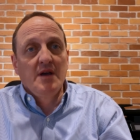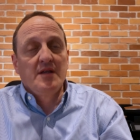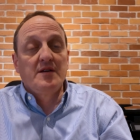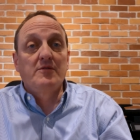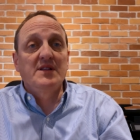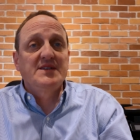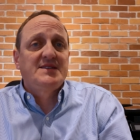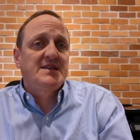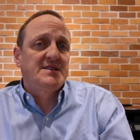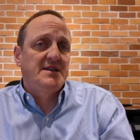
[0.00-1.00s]
There are really
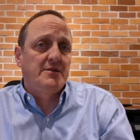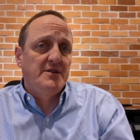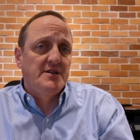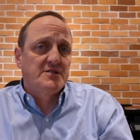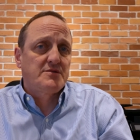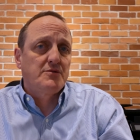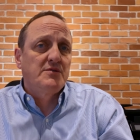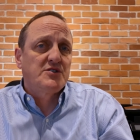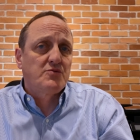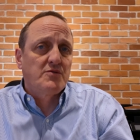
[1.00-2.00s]
six areas through which